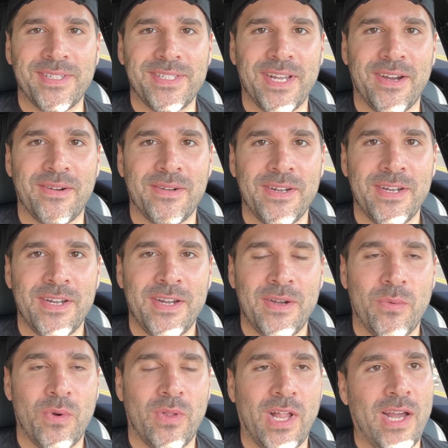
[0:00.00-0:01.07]
So
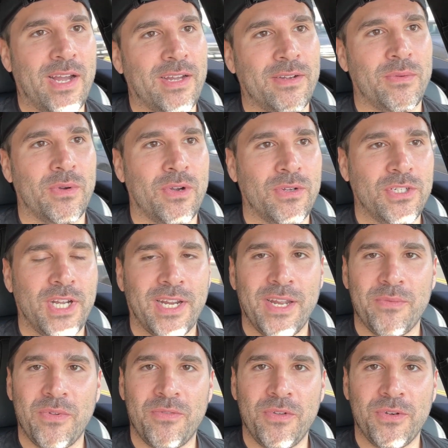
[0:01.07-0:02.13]
we'll go check
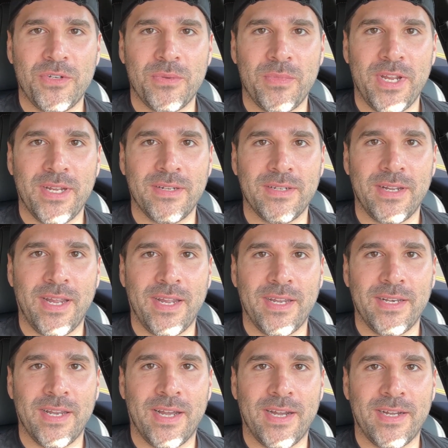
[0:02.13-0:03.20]
in with future me
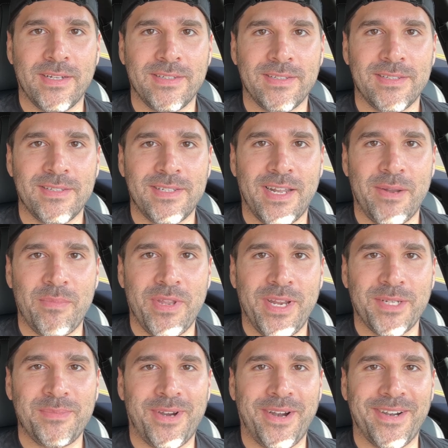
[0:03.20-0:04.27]
and set up the
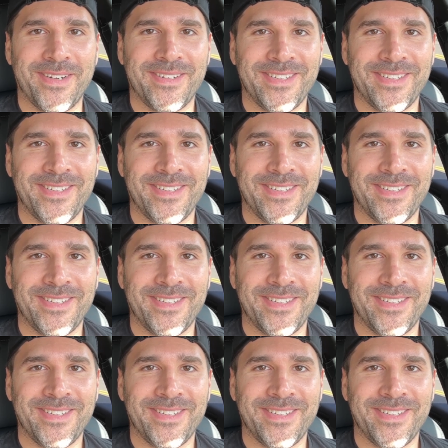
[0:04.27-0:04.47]
next part.